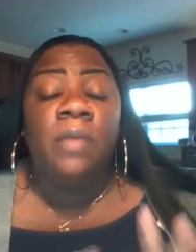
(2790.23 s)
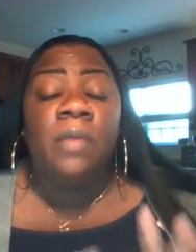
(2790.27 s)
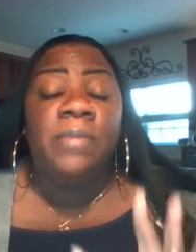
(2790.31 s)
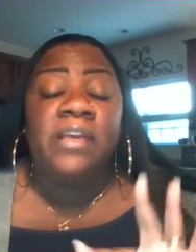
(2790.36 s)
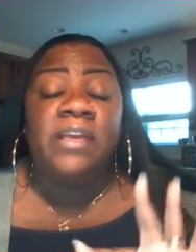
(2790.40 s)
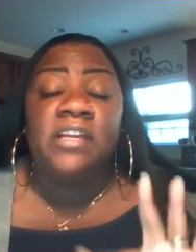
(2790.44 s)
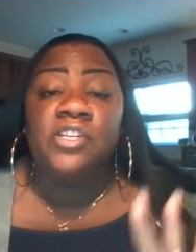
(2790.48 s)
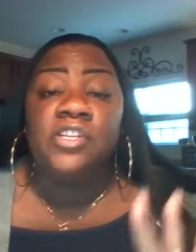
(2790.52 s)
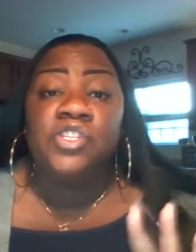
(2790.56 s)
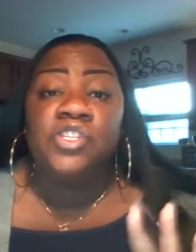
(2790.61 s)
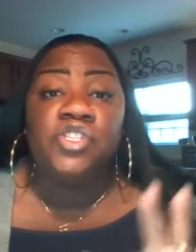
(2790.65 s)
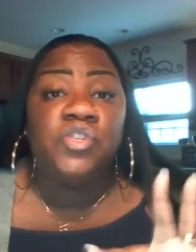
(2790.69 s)

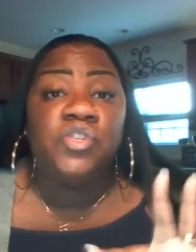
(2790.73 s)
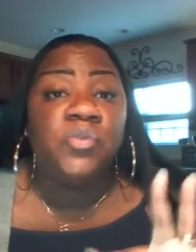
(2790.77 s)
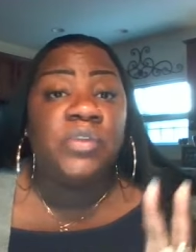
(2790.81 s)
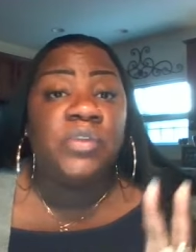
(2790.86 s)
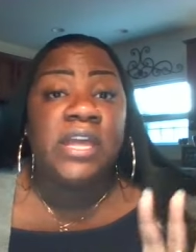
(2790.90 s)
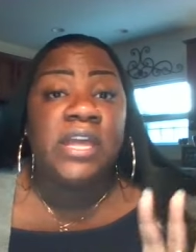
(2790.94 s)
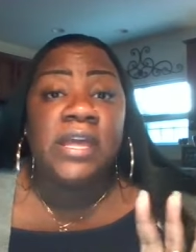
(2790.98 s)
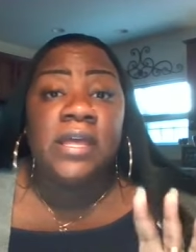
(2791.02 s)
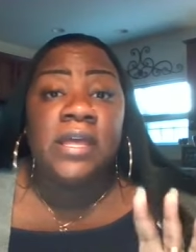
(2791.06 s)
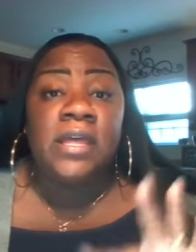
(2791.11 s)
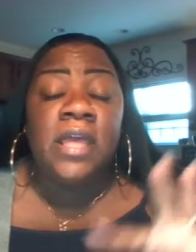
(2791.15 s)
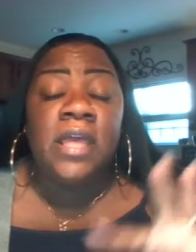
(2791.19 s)
because
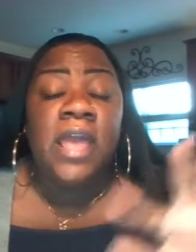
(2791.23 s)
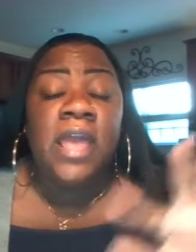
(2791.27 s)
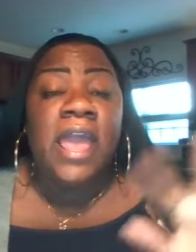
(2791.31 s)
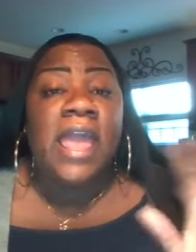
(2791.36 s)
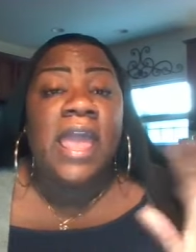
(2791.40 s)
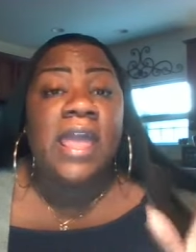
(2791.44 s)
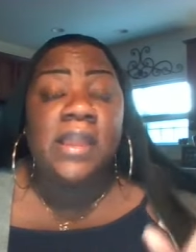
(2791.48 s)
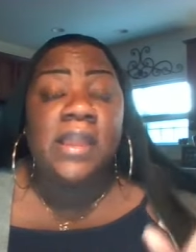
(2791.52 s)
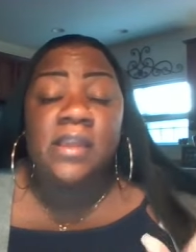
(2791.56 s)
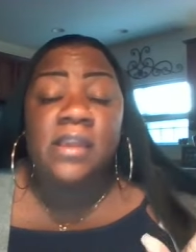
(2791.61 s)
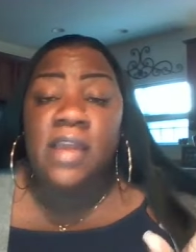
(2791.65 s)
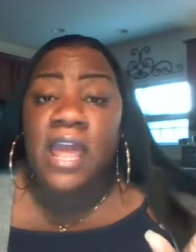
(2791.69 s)
Judah
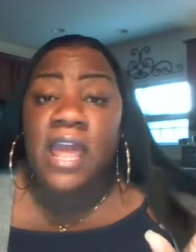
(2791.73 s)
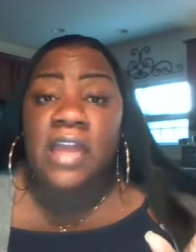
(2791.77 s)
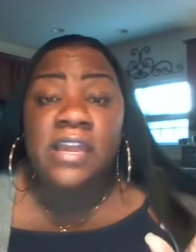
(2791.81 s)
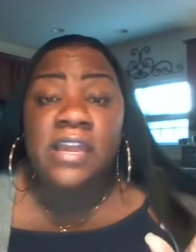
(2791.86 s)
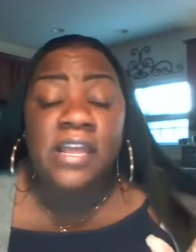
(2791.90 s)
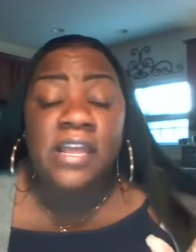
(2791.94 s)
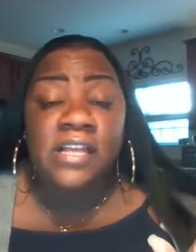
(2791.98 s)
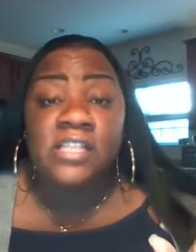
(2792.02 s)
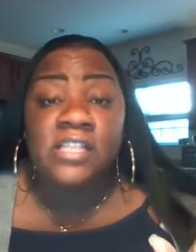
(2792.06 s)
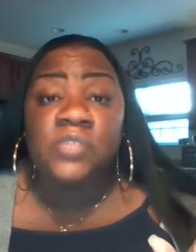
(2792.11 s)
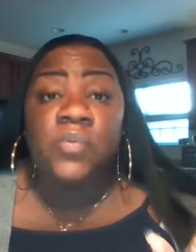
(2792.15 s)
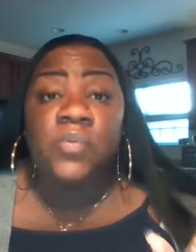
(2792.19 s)
and
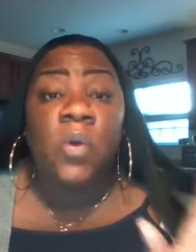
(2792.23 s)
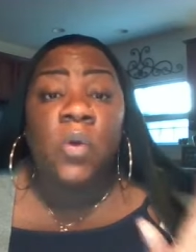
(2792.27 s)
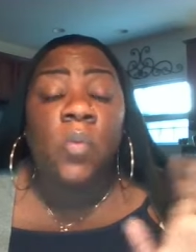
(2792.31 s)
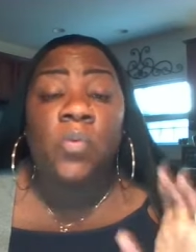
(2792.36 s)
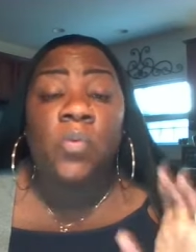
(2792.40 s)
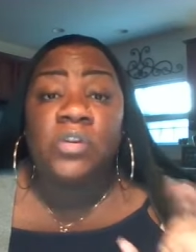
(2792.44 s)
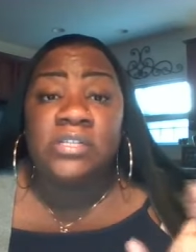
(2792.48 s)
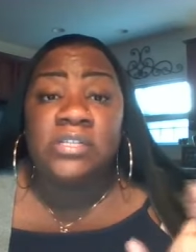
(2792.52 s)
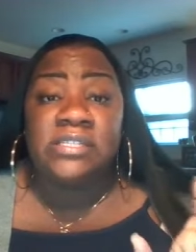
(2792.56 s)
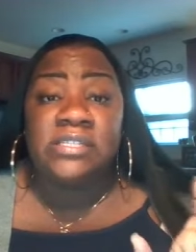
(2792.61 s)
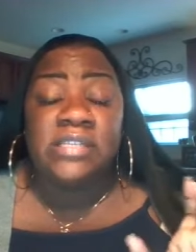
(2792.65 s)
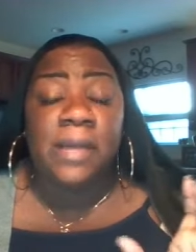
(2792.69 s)
Israel
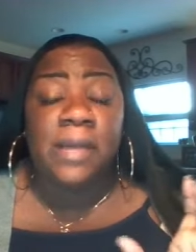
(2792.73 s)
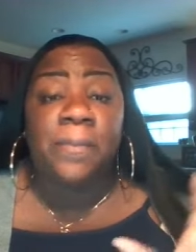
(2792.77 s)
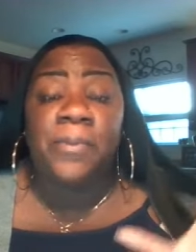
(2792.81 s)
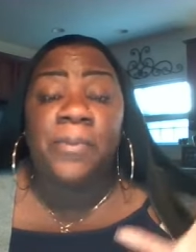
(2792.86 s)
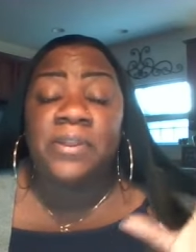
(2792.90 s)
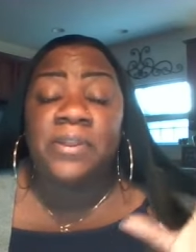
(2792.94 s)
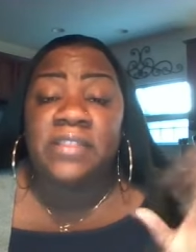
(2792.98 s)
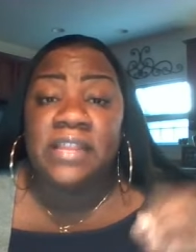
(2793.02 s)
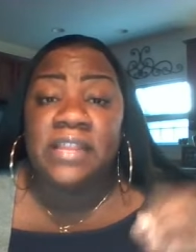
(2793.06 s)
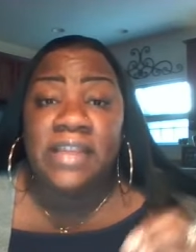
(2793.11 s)
were separate.